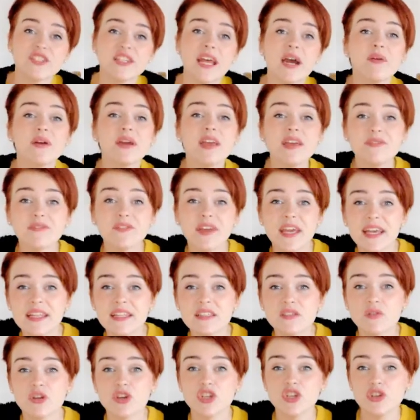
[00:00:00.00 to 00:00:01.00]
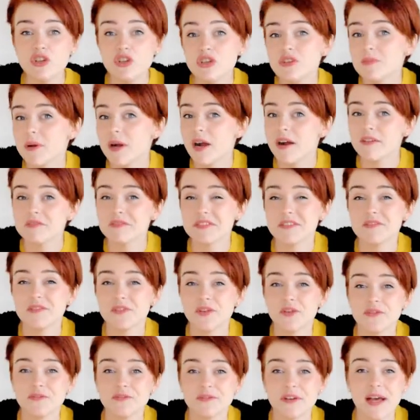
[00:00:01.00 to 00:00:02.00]
Now, if kids are a huge part of
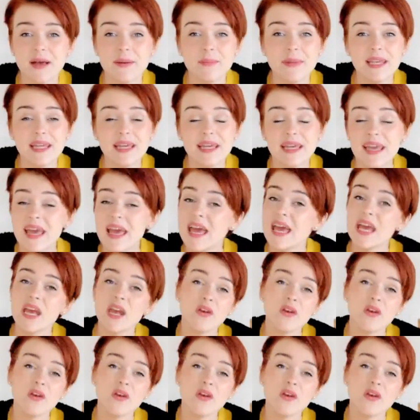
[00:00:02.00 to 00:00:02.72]
your family,